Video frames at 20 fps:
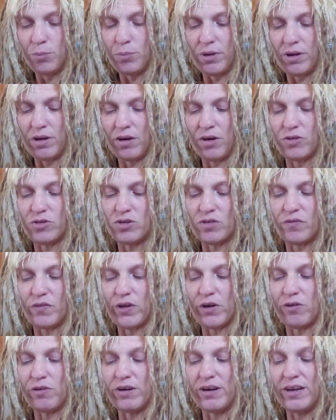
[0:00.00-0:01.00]
because of
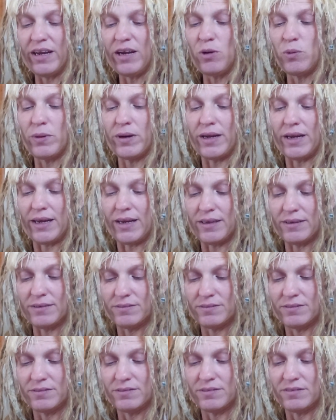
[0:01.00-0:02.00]
their iniquity,
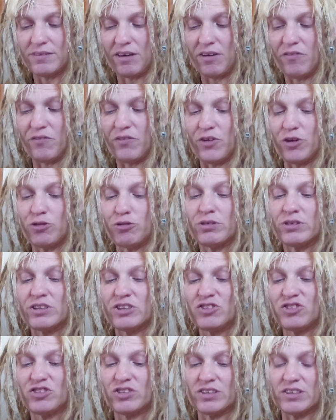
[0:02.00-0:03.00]
of the
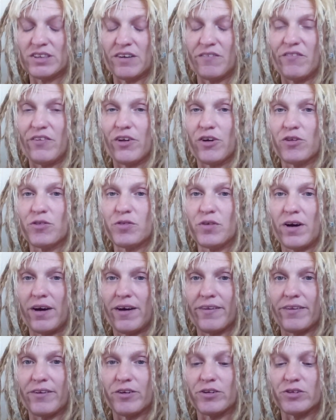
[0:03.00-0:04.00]
tradition of their
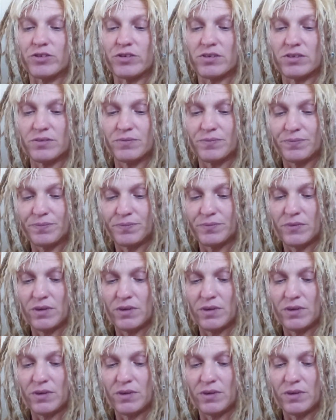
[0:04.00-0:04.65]
fathers